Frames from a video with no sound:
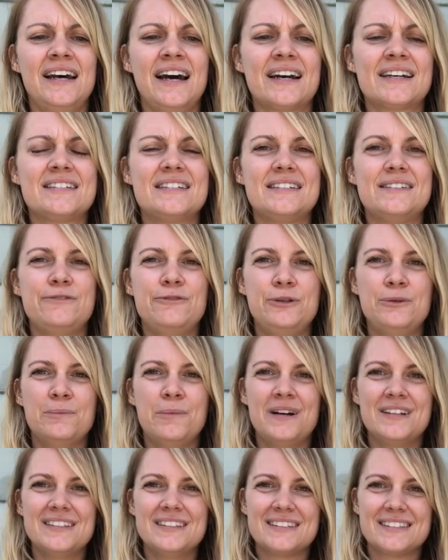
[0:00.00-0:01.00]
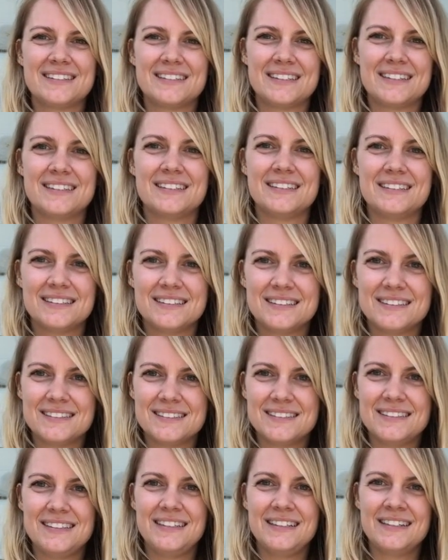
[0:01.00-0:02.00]
next few months,
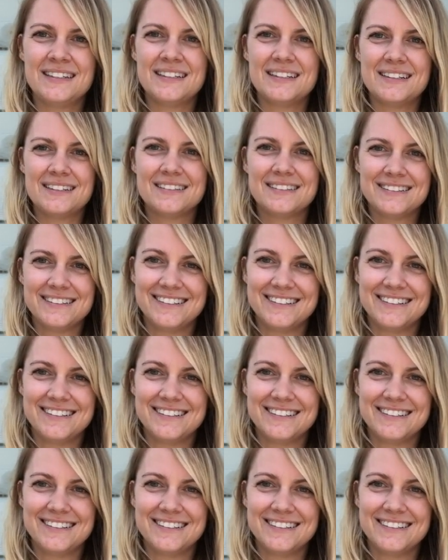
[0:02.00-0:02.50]
year.